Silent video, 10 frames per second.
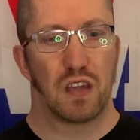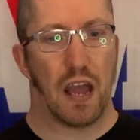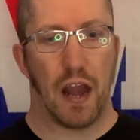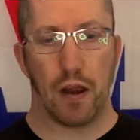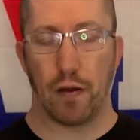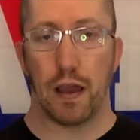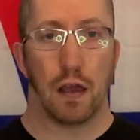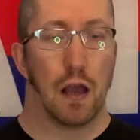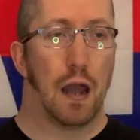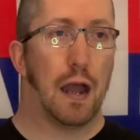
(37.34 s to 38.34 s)
Anyway,
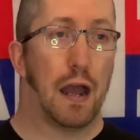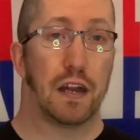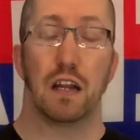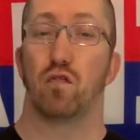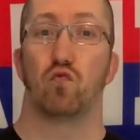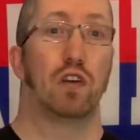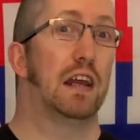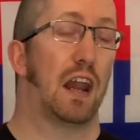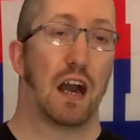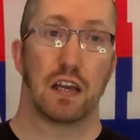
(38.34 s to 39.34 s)
I didn't even
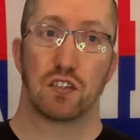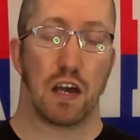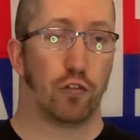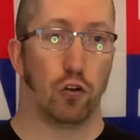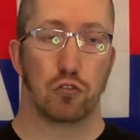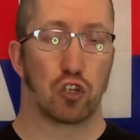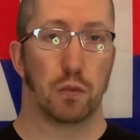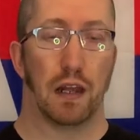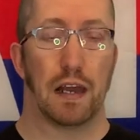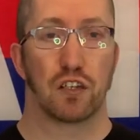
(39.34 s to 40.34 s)
realise, I thought it was going
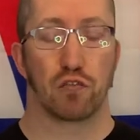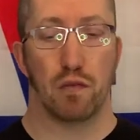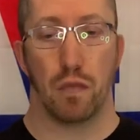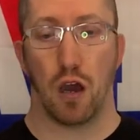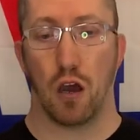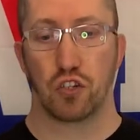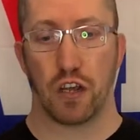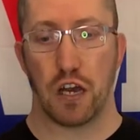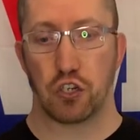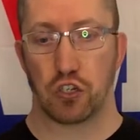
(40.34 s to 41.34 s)
to be later in March,
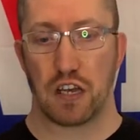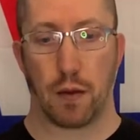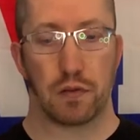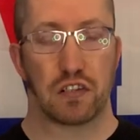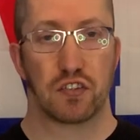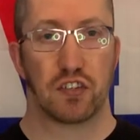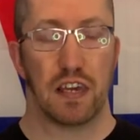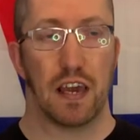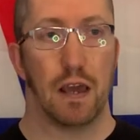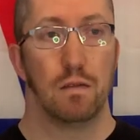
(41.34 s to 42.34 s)
and I just happened to
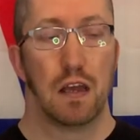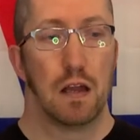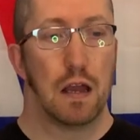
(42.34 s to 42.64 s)
see it